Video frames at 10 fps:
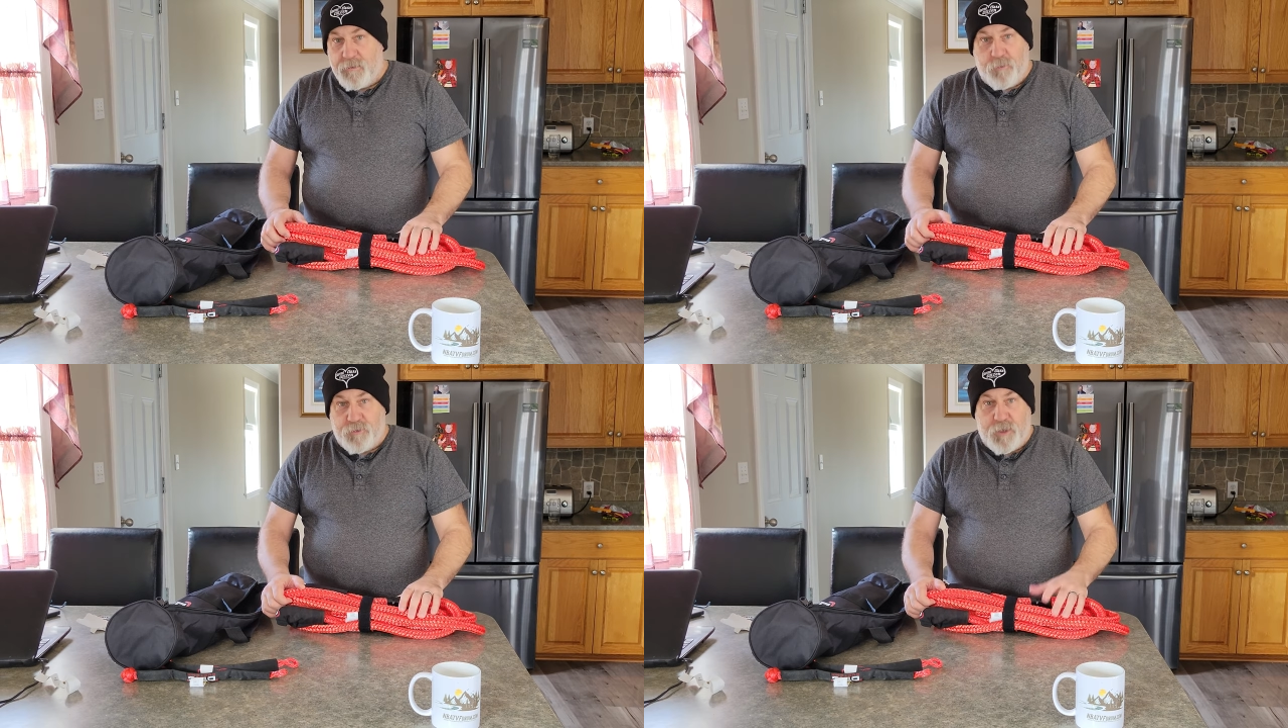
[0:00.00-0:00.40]

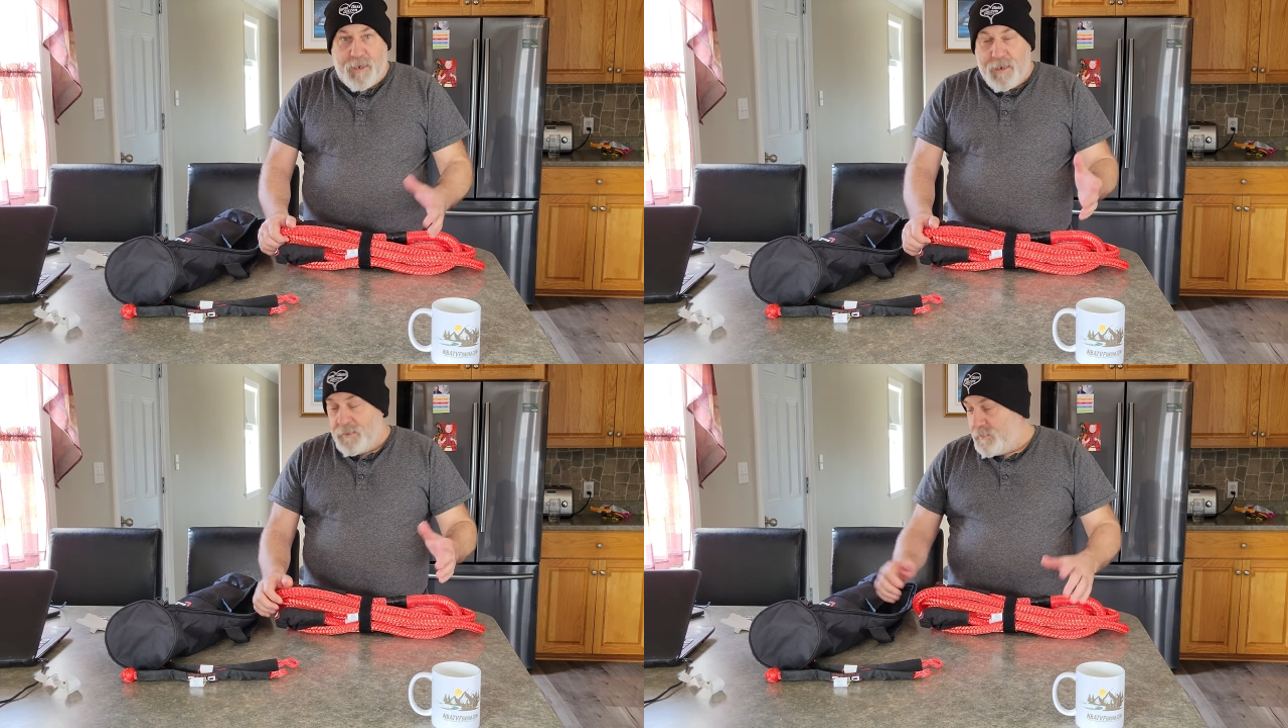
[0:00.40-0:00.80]
or
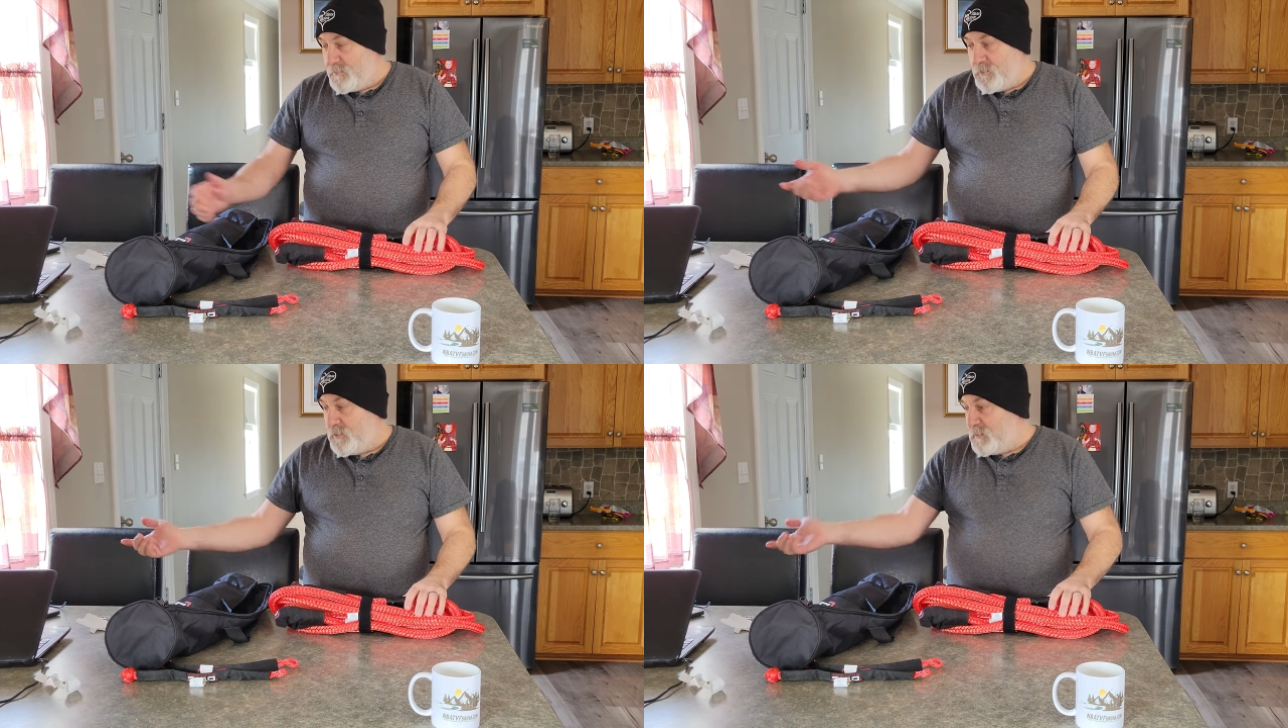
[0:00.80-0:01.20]
chains,
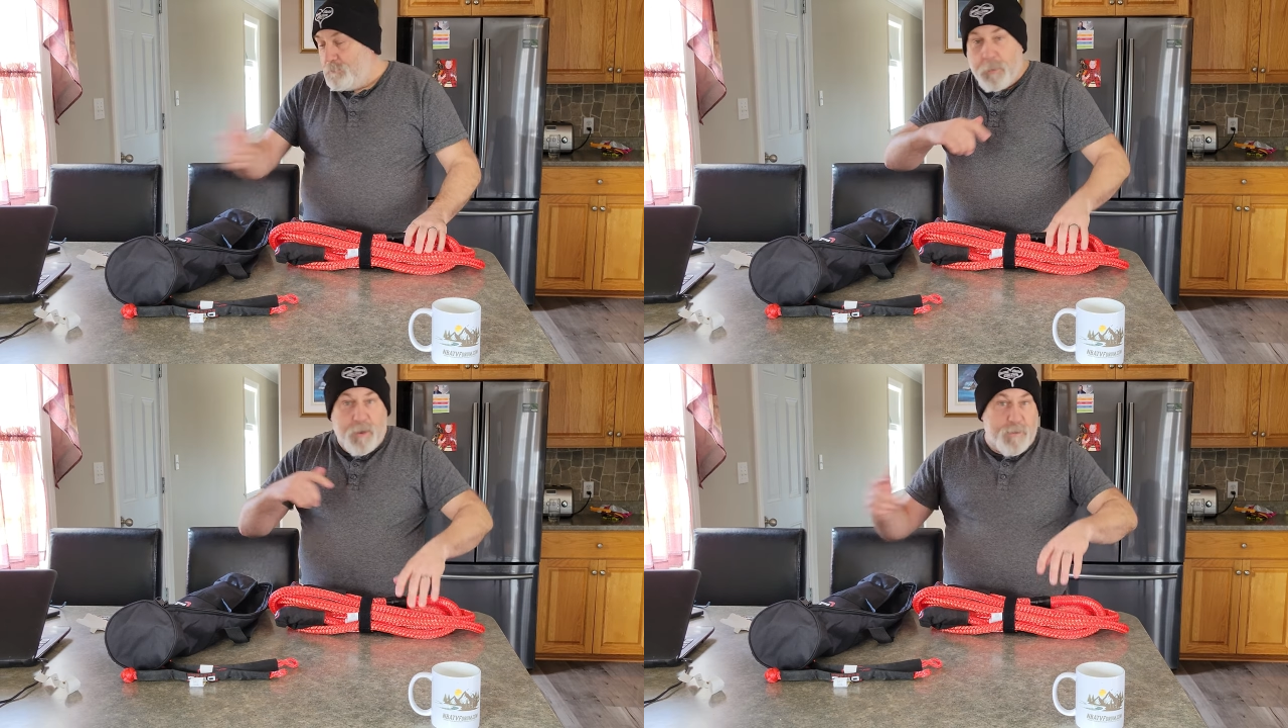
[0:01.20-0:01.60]
and you
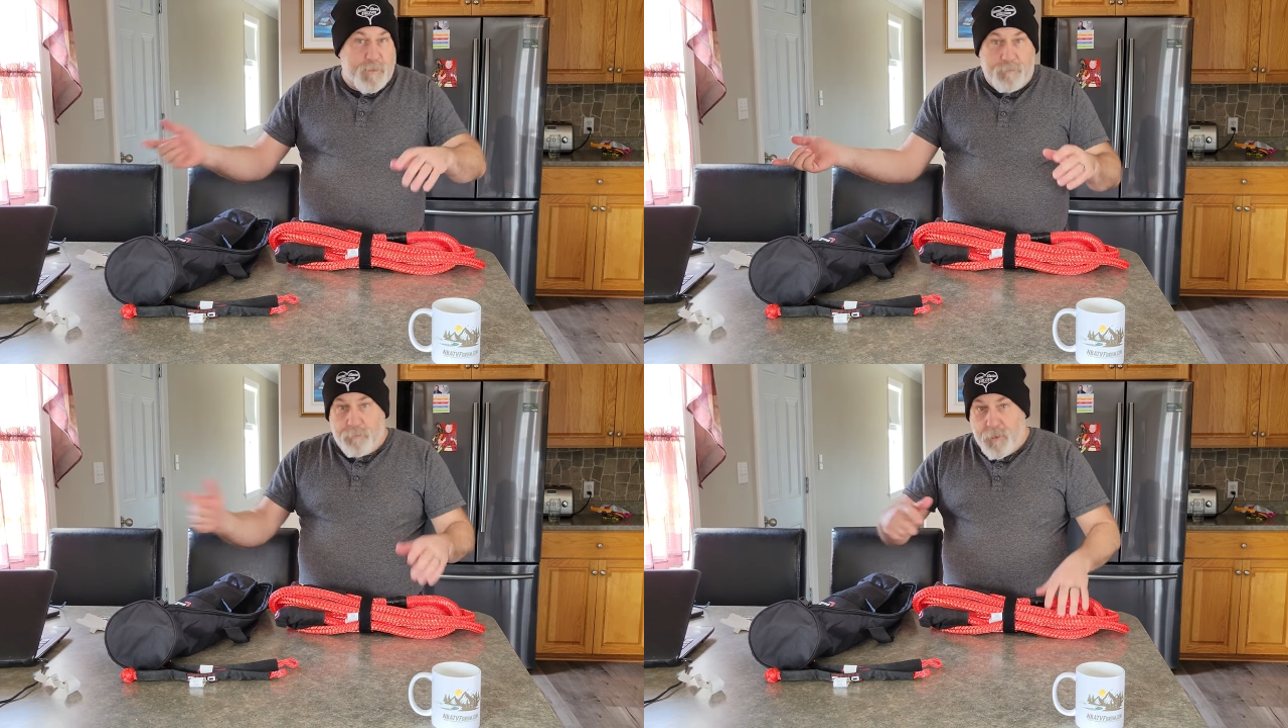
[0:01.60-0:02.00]
just
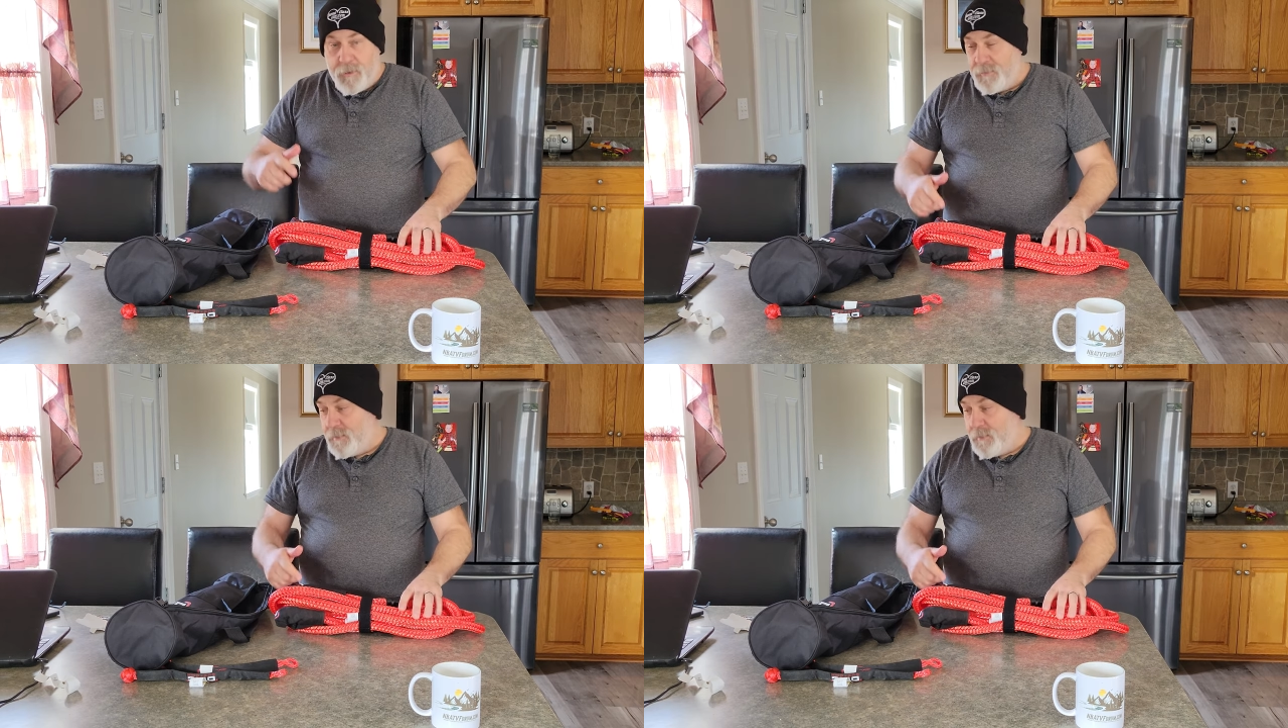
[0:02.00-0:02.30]
bunt, and